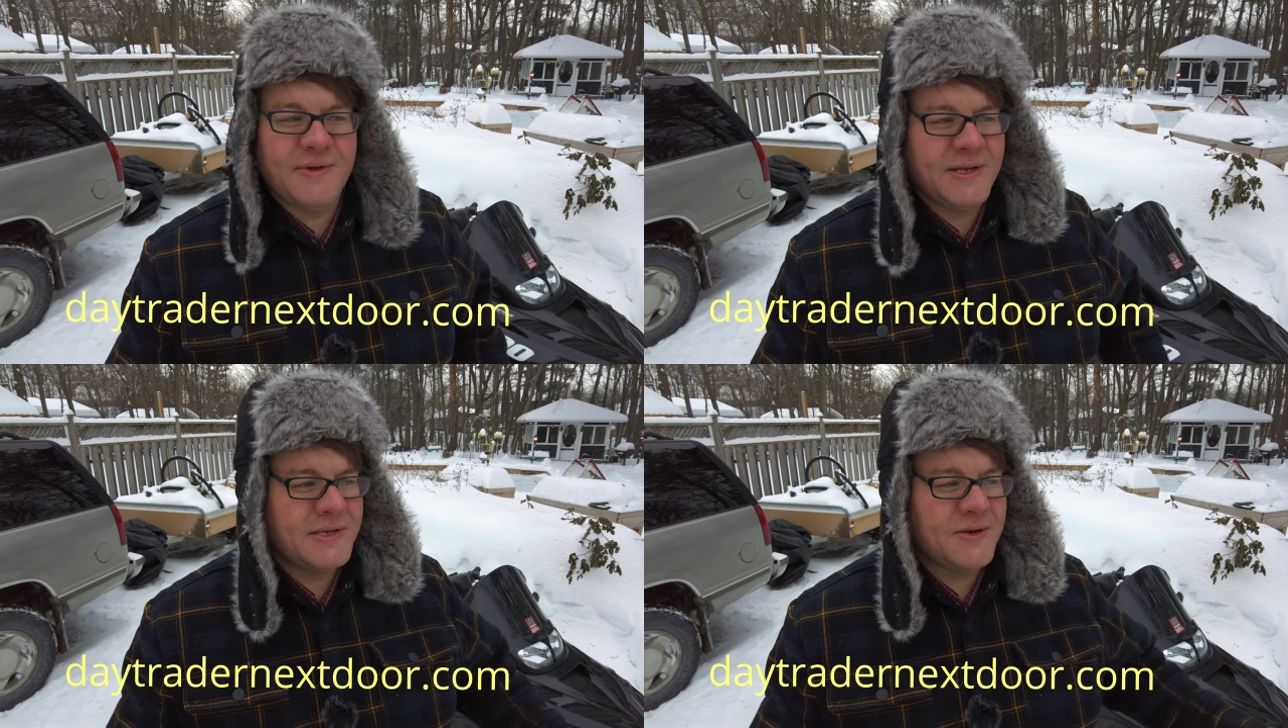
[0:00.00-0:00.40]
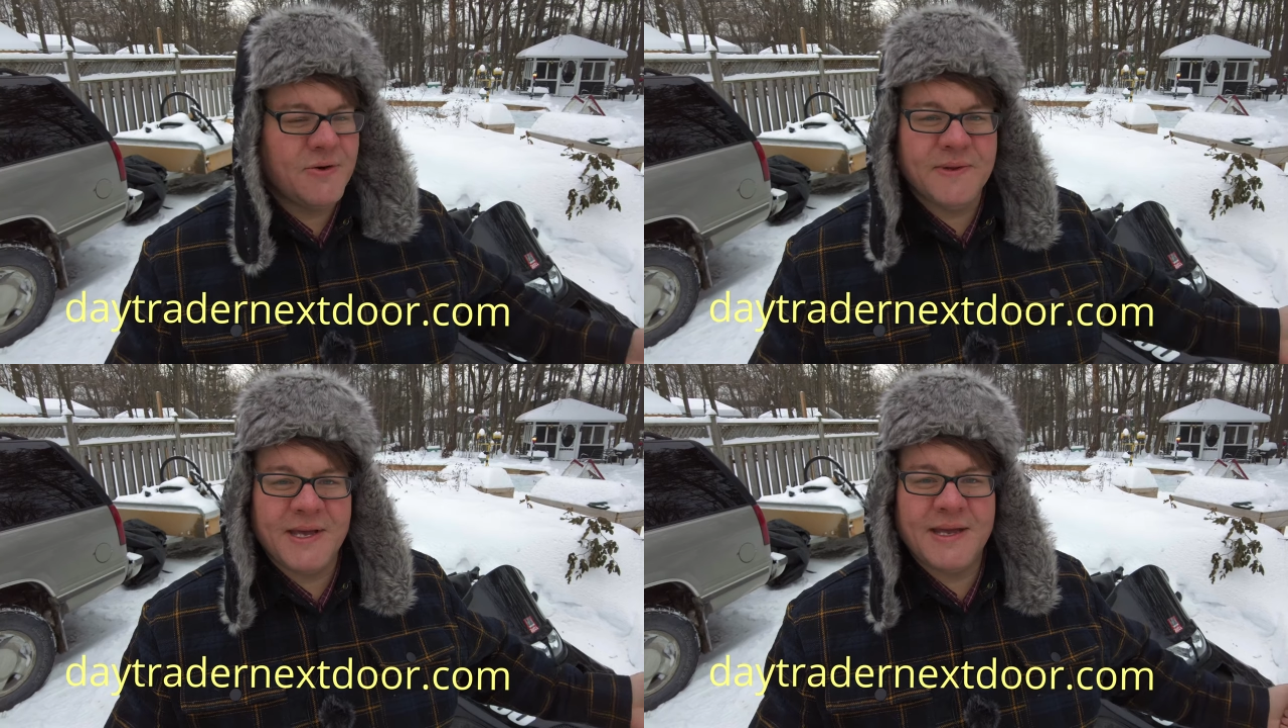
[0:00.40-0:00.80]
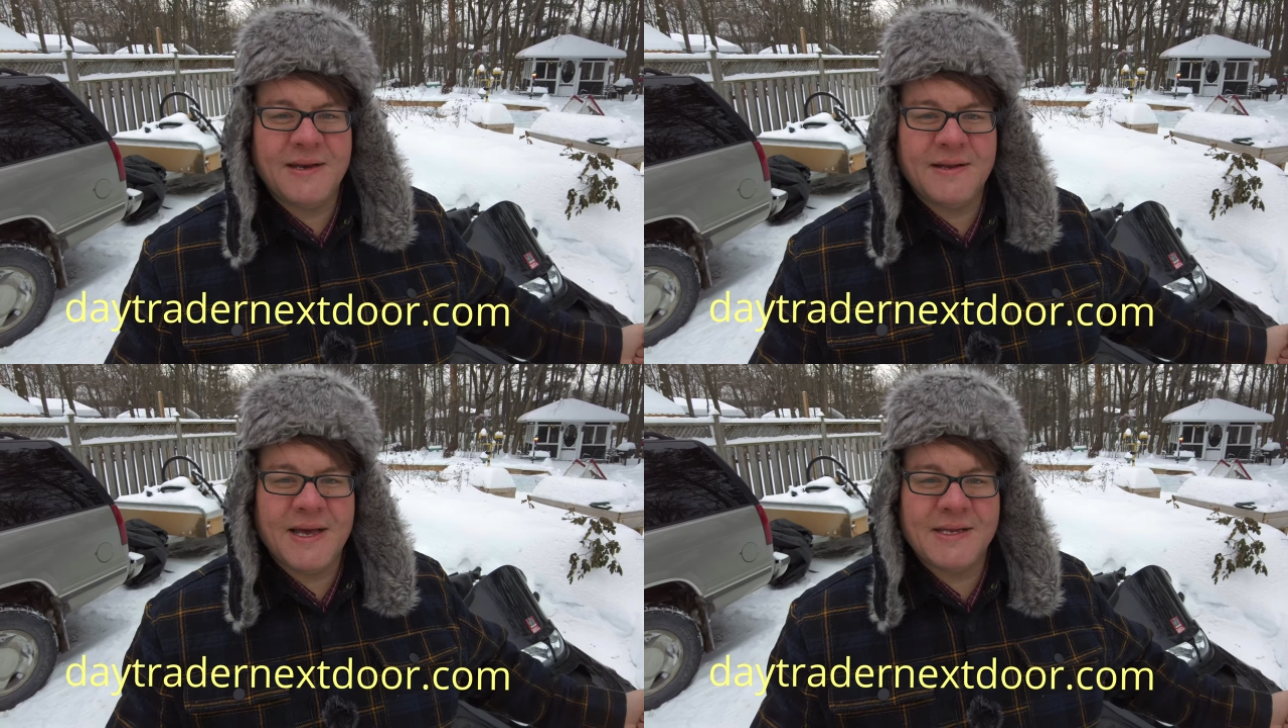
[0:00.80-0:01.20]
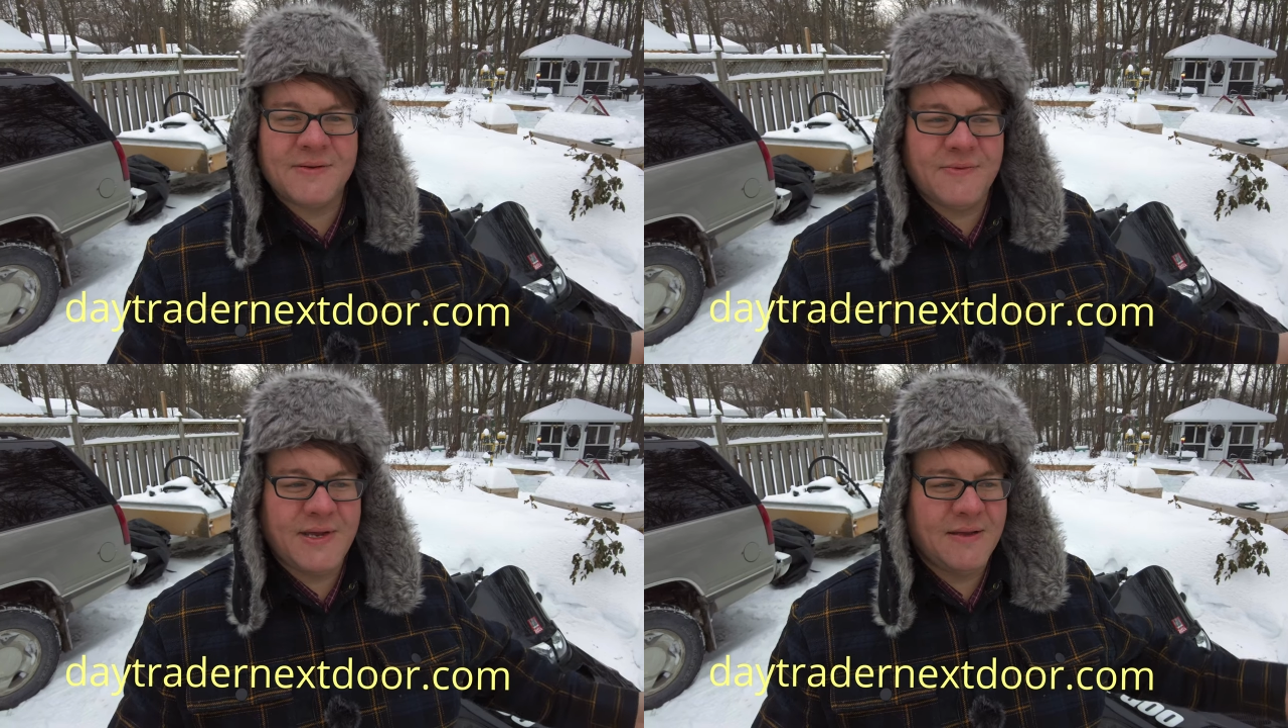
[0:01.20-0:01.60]
We had Snowmageddon
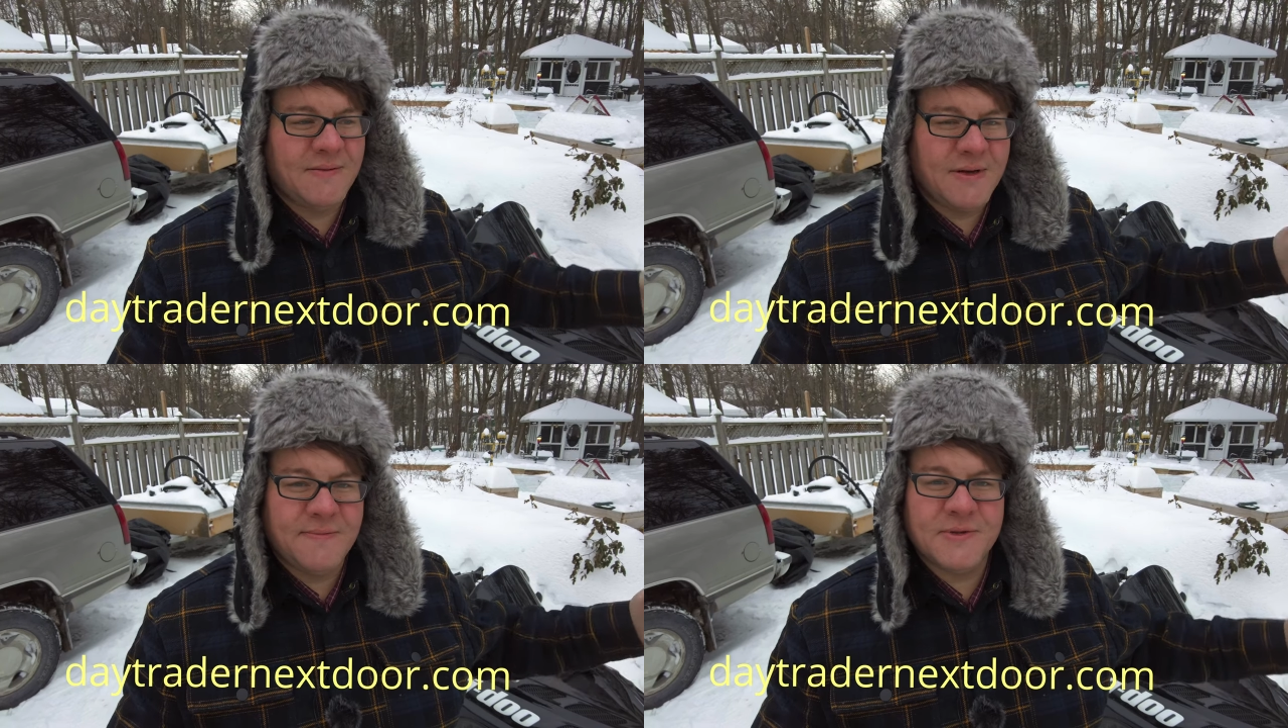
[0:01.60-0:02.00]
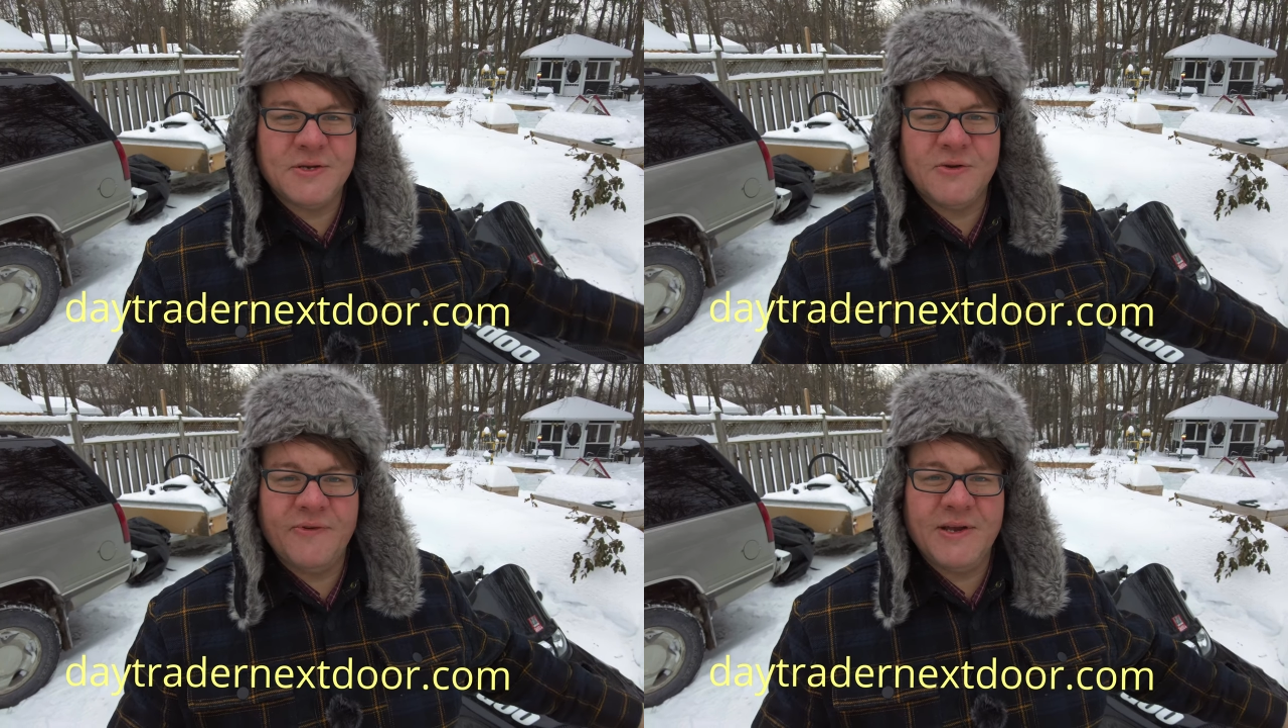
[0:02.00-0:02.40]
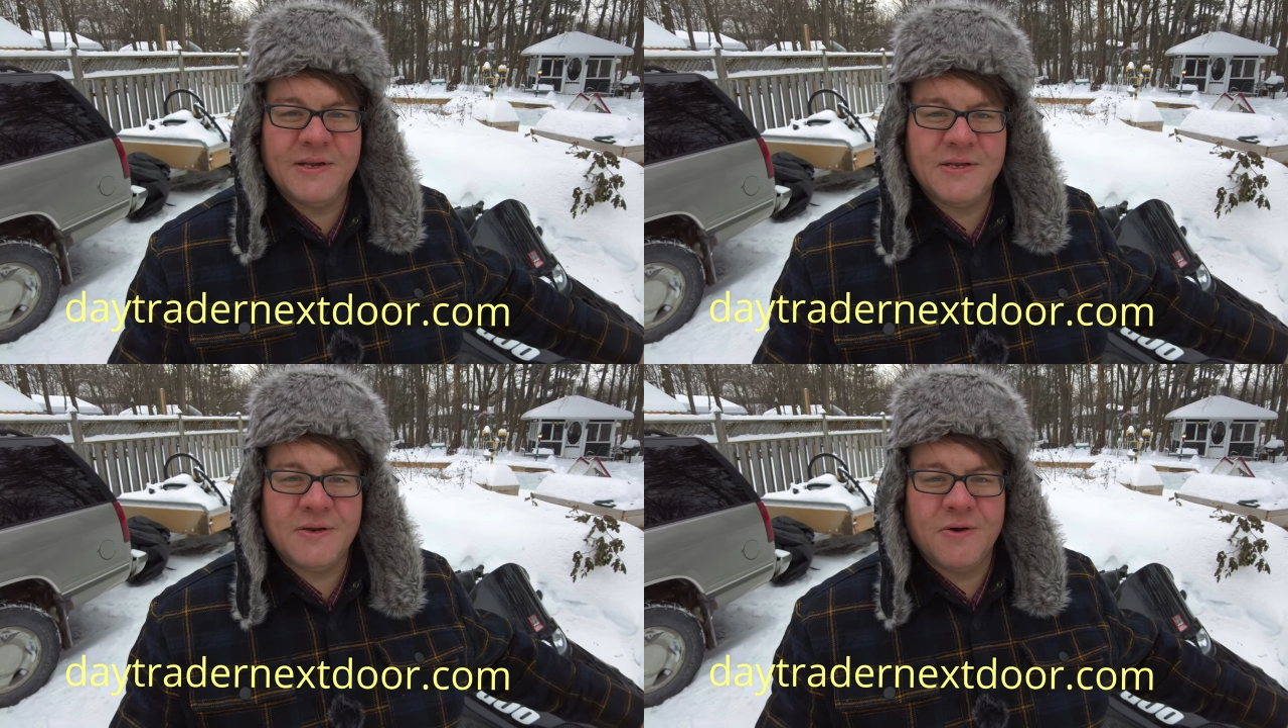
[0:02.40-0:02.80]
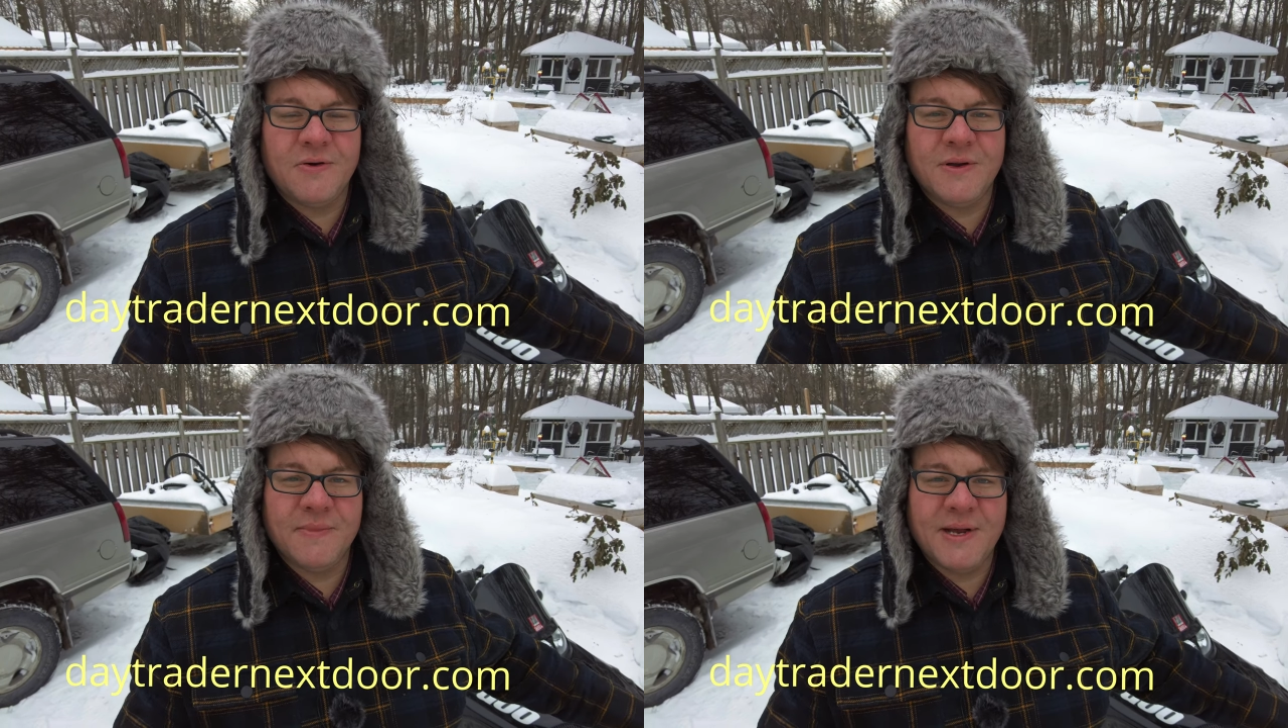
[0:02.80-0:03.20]
last week, almost two feet of
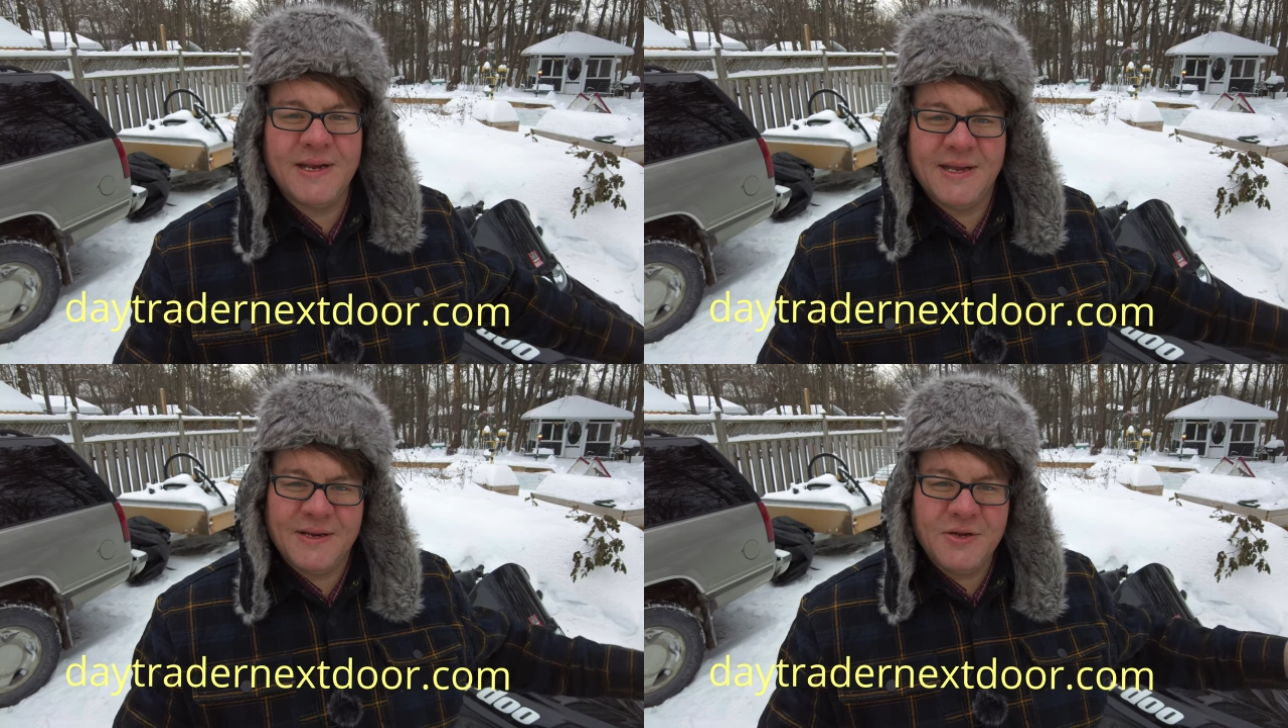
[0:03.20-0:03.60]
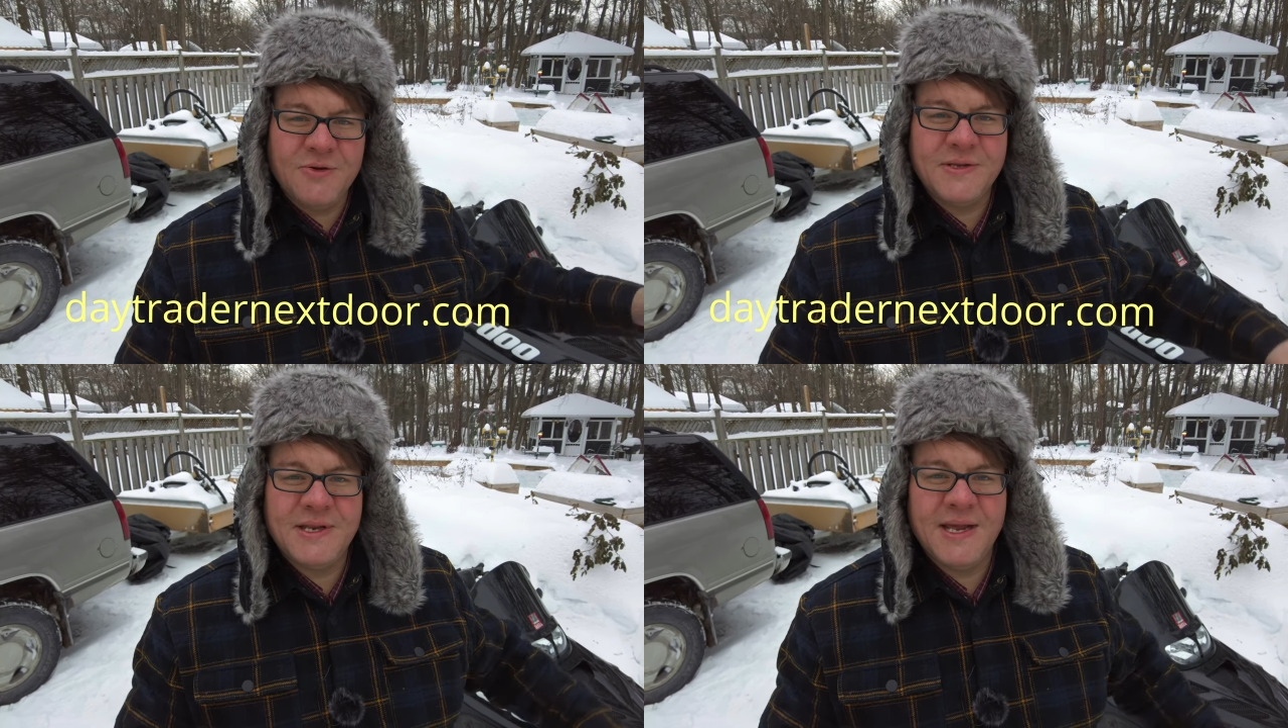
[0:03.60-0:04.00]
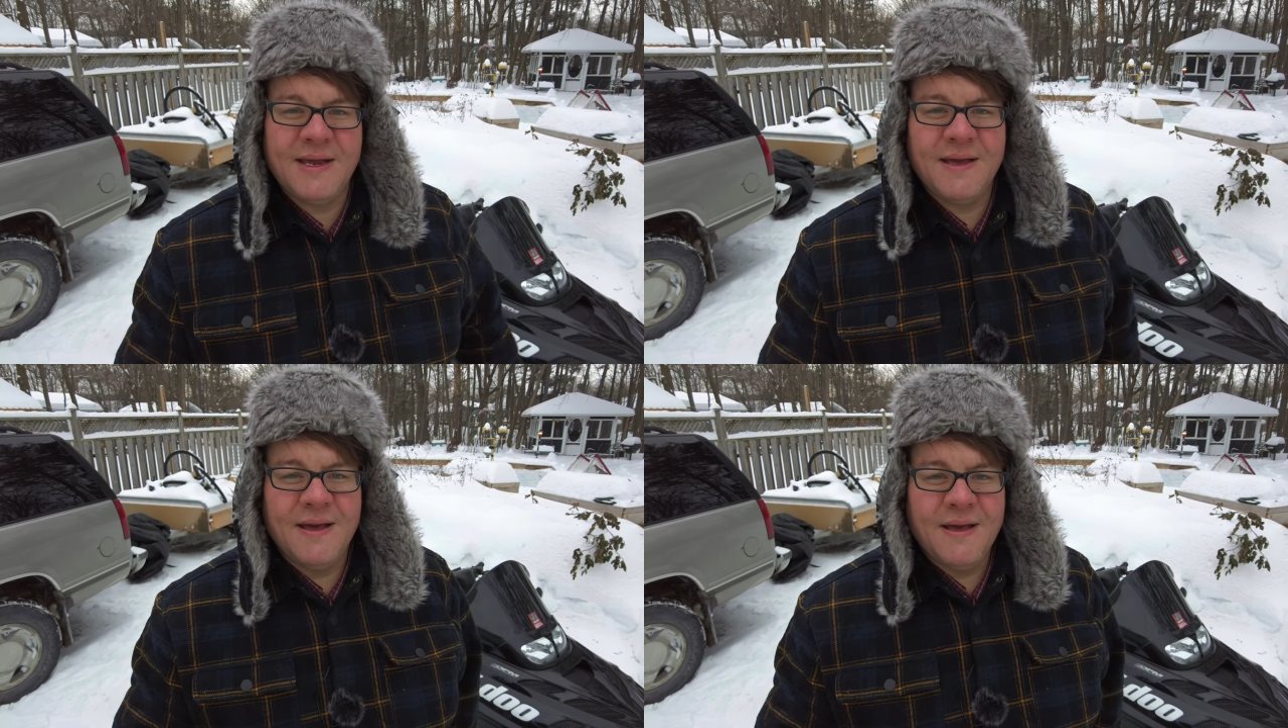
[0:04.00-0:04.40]
snow on Monday and Tuesday,